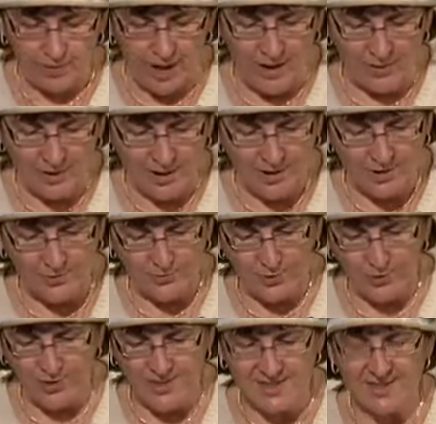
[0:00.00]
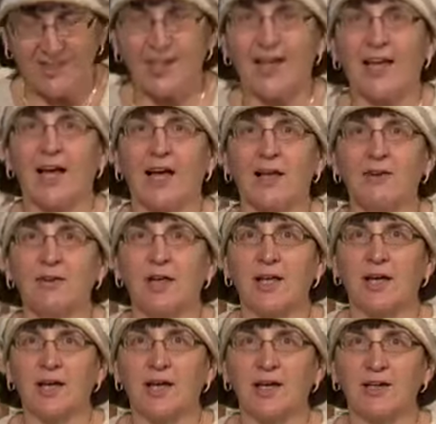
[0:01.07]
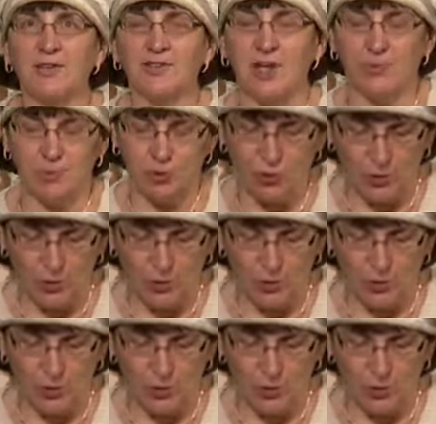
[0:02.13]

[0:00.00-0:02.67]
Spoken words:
I would like to focus today on chapter